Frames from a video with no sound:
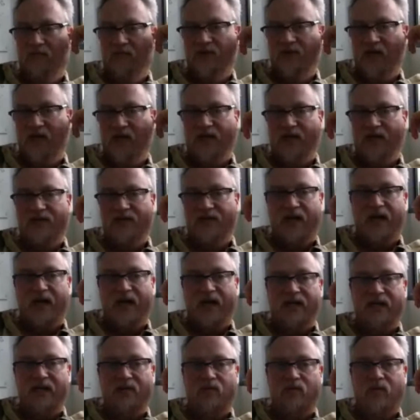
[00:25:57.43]
data set
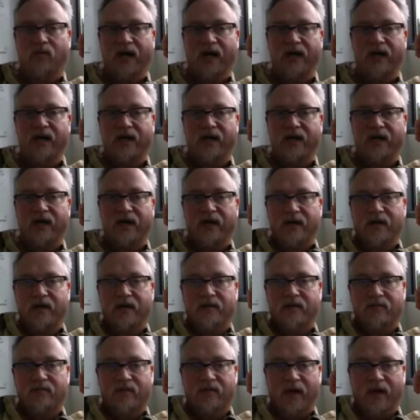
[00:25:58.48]
ID 1
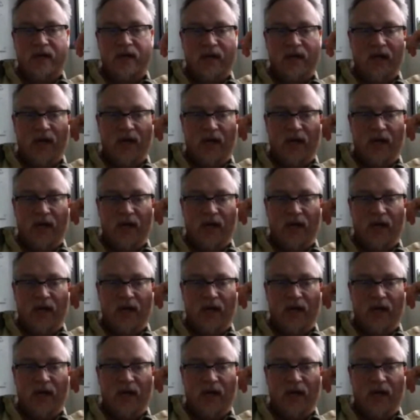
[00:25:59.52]
right now.